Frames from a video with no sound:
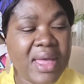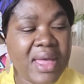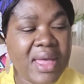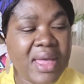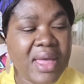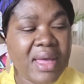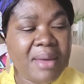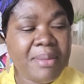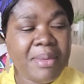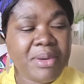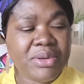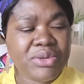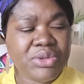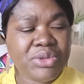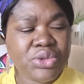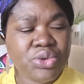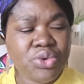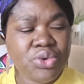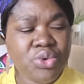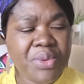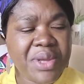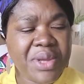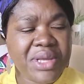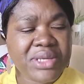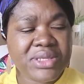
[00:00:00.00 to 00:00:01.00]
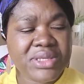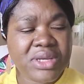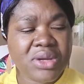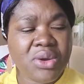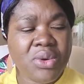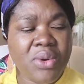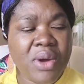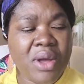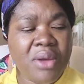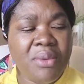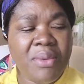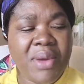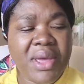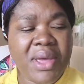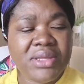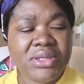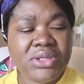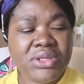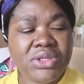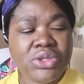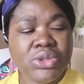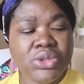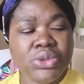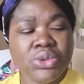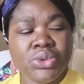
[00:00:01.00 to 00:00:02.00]
about 2 weeks ago, I went
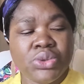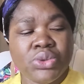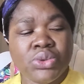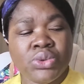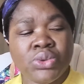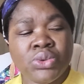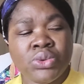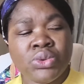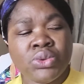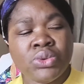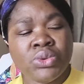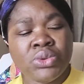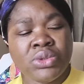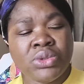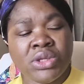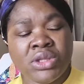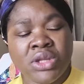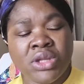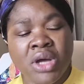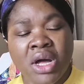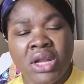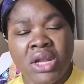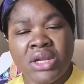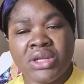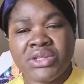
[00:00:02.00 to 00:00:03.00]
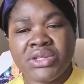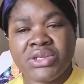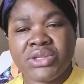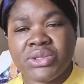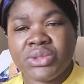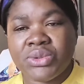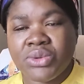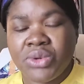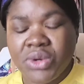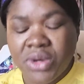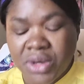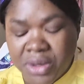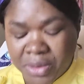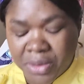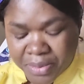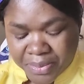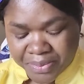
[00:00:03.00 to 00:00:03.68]
to the dollar store